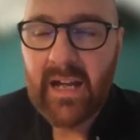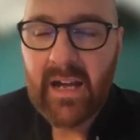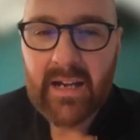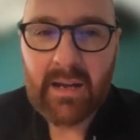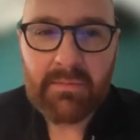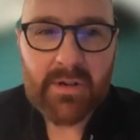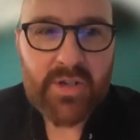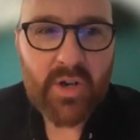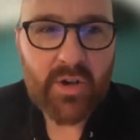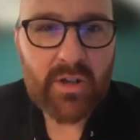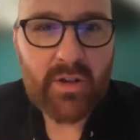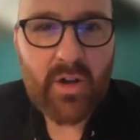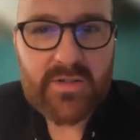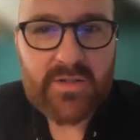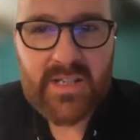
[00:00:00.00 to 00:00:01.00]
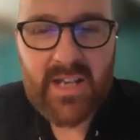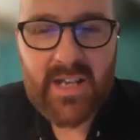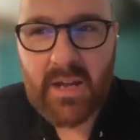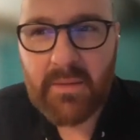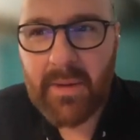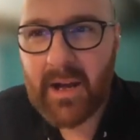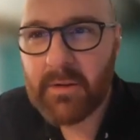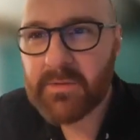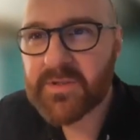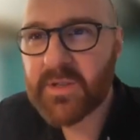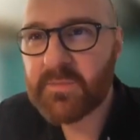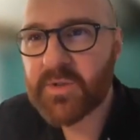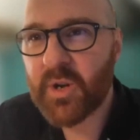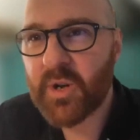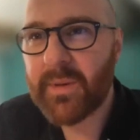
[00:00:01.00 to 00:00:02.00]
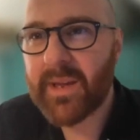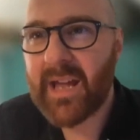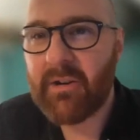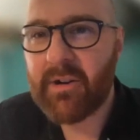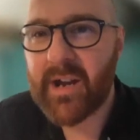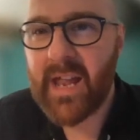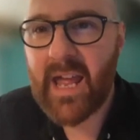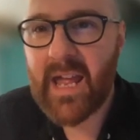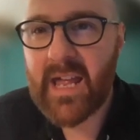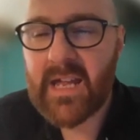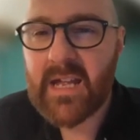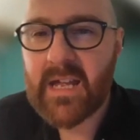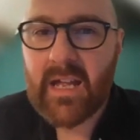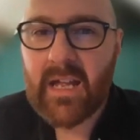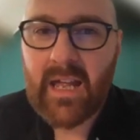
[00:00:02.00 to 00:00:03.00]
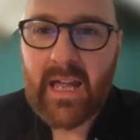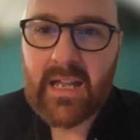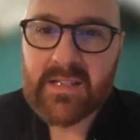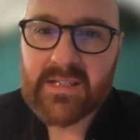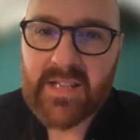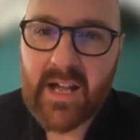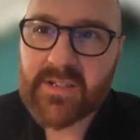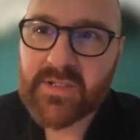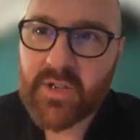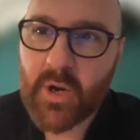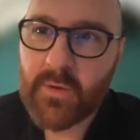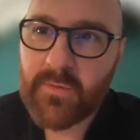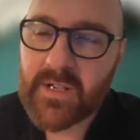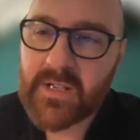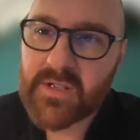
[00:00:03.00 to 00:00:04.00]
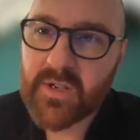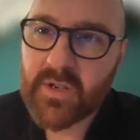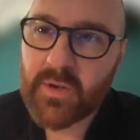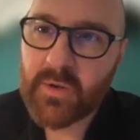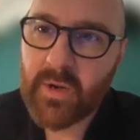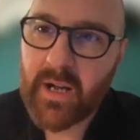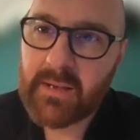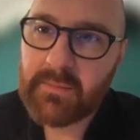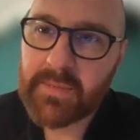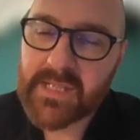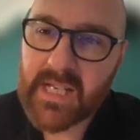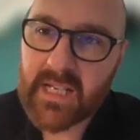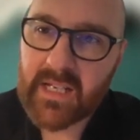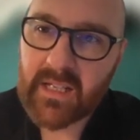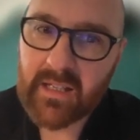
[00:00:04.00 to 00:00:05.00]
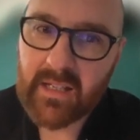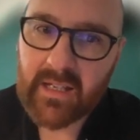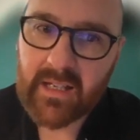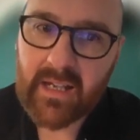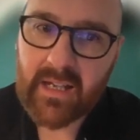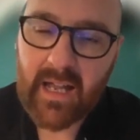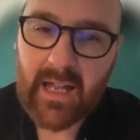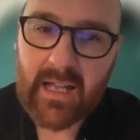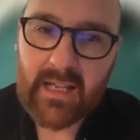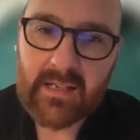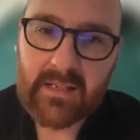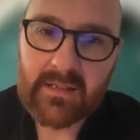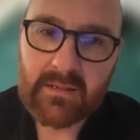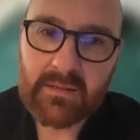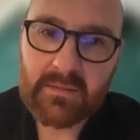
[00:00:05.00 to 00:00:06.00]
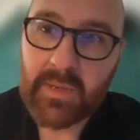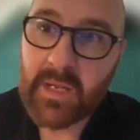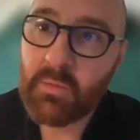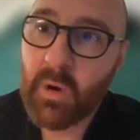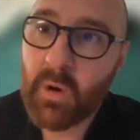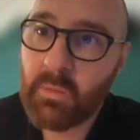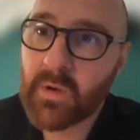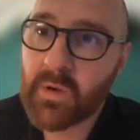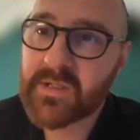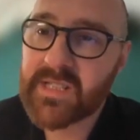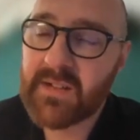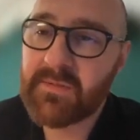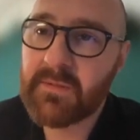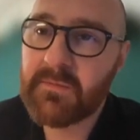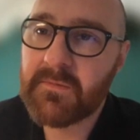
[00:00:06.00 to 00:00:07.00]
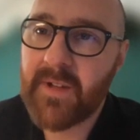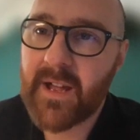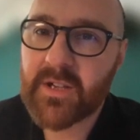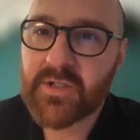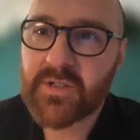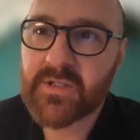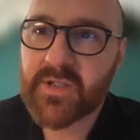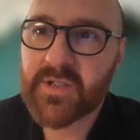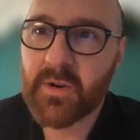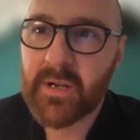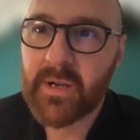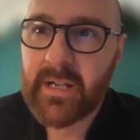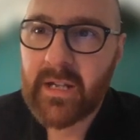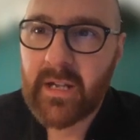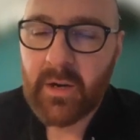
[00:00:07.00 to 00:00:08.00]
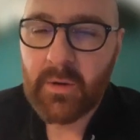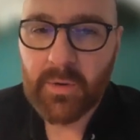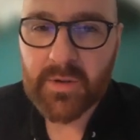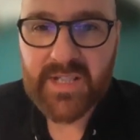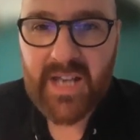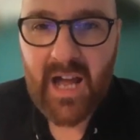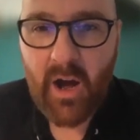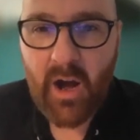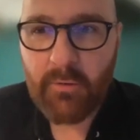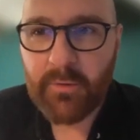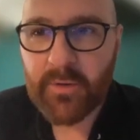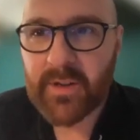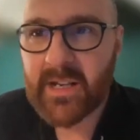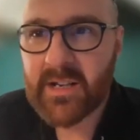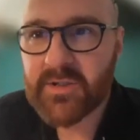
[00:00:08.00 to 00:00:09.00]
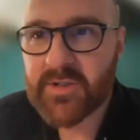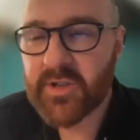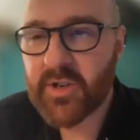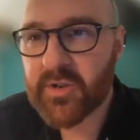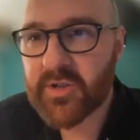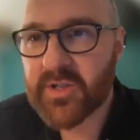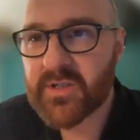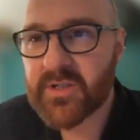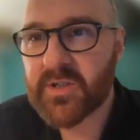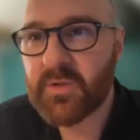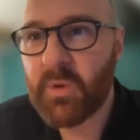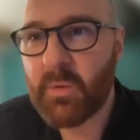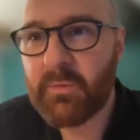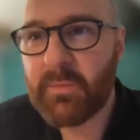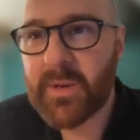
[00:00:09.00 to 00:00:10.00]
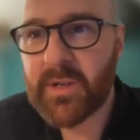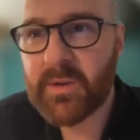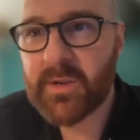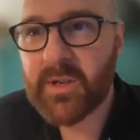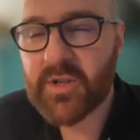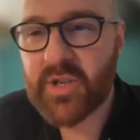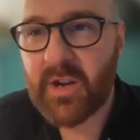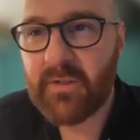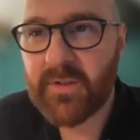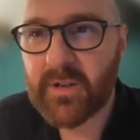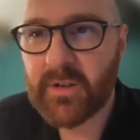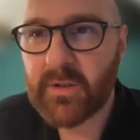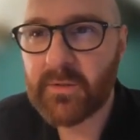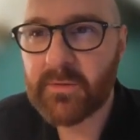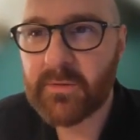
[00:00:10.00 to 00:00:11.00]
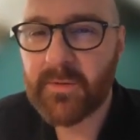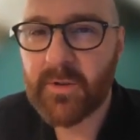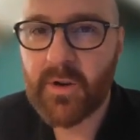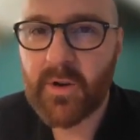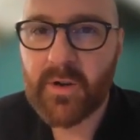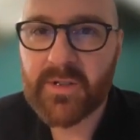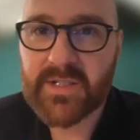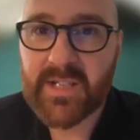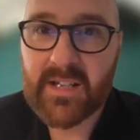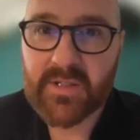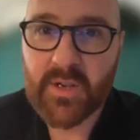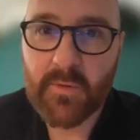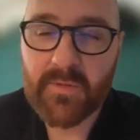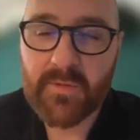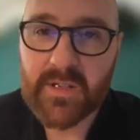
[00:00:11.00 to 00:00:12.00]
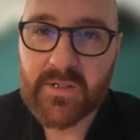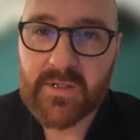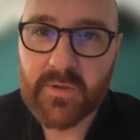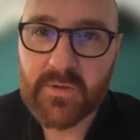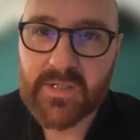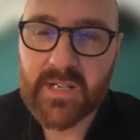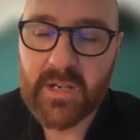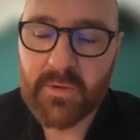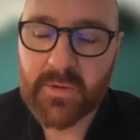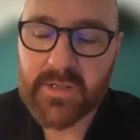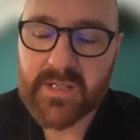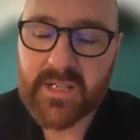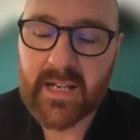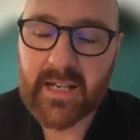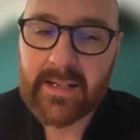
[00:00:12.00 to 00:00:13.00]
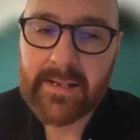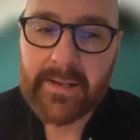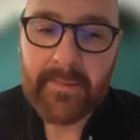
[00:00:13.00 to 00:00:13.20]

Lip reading: And I'm going to talk a lot today about subgenomic RNA in SARS-CoV-2, and particularly in B.1.1.7 infections. So we'll start off with an introduction to what we've been doing in Sheffield for SARS-CoV-2 sequencing.